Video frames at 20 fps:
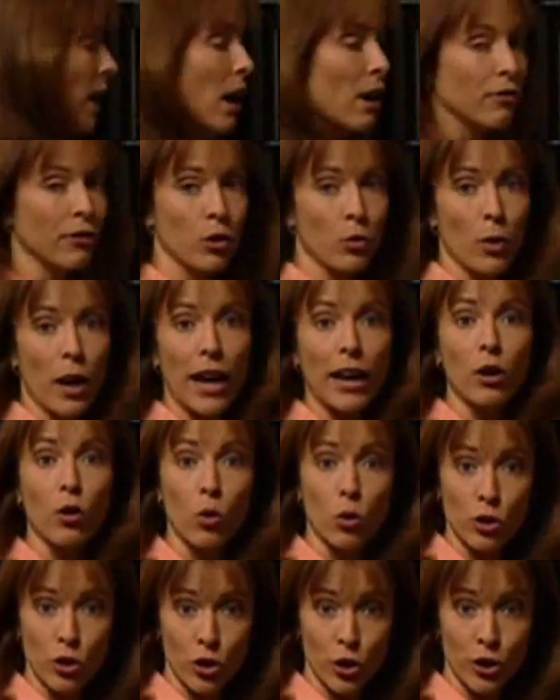oven rack
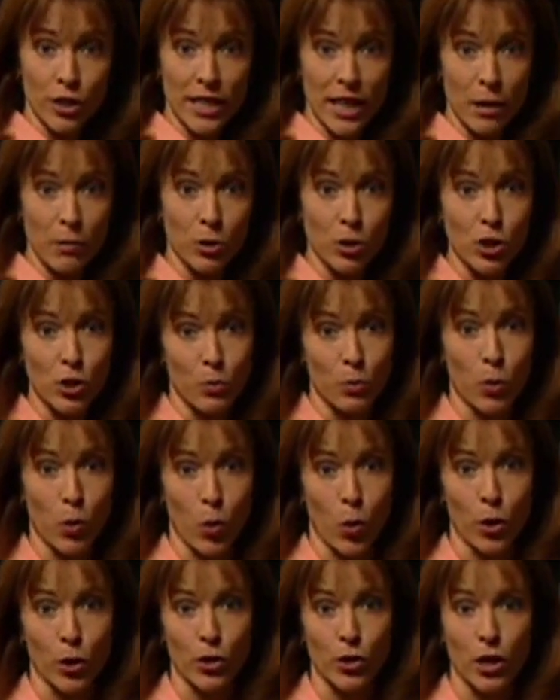or turntable
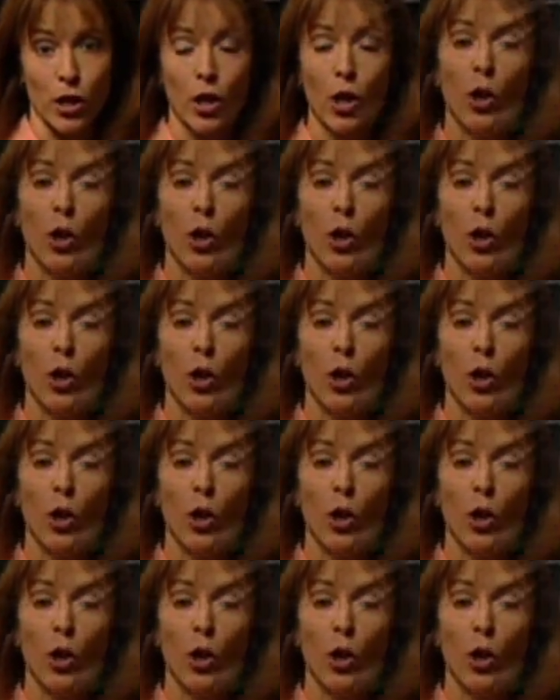support.